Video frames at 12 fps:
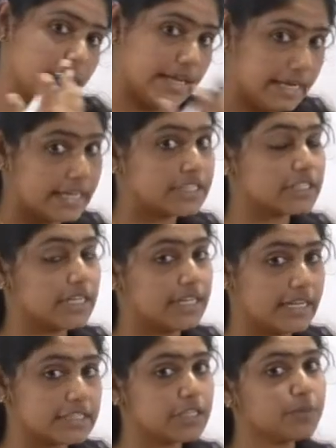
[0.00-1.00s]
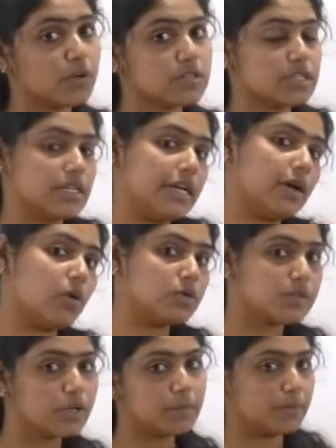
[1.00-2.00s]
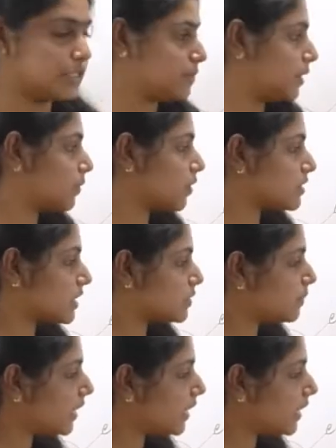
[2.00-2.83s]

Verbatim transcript: election election process and also impeachment process.